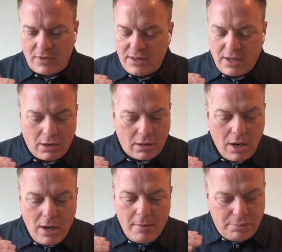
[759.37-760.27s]
there are
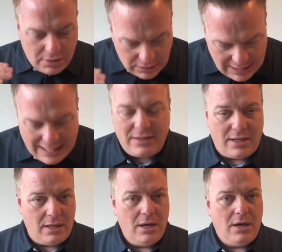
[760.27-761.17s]

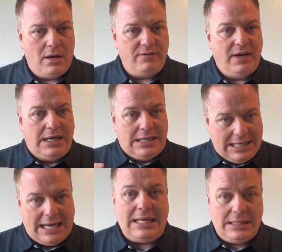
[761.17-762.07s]
plenty of
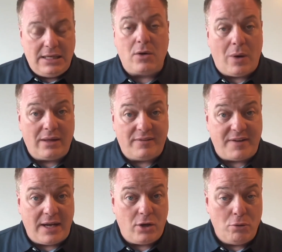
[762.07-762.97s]
highly
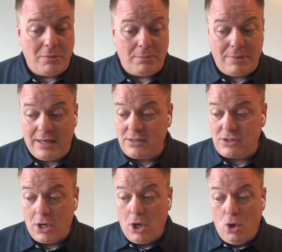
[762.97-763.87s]
qualified human beings